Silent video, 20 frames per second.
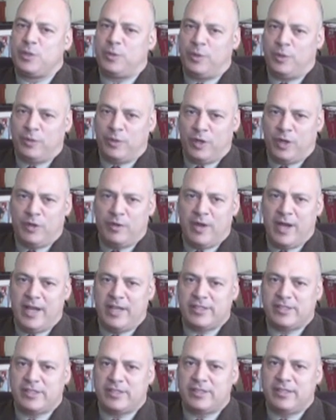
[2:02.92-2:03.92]
will
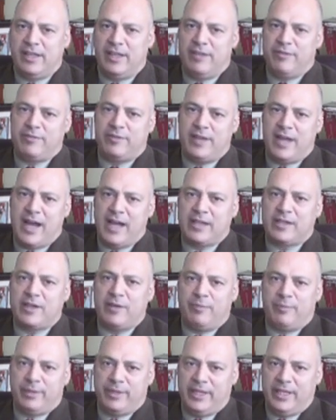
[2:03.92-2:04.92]
regress, if not
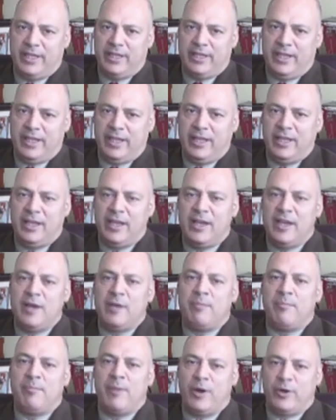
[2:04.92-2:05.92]
completely,
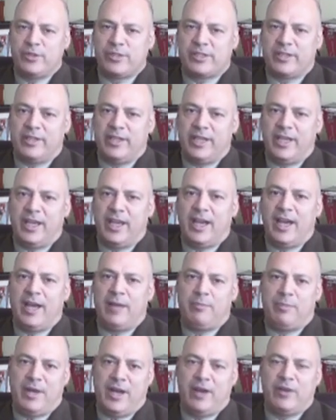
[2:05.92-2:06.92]
mostly,
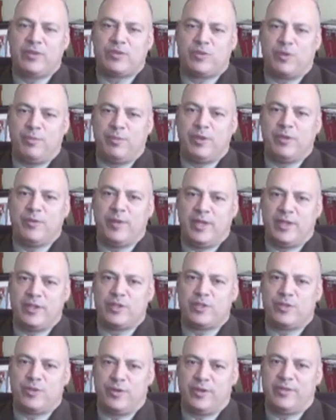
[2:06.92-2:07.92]
and parents will be
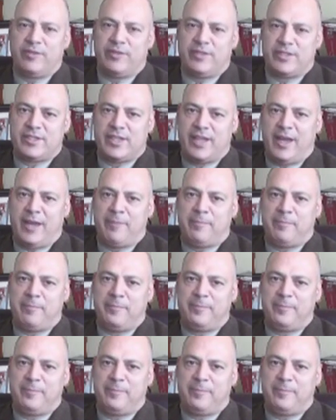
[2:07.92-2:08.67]
reassured of the same.